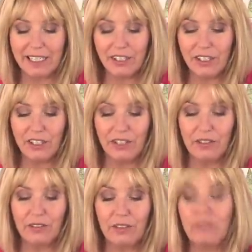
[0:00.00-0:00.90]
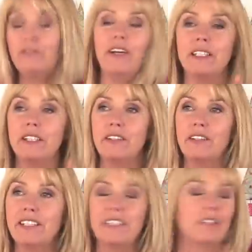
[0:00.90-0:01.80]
is to to find so can, it's,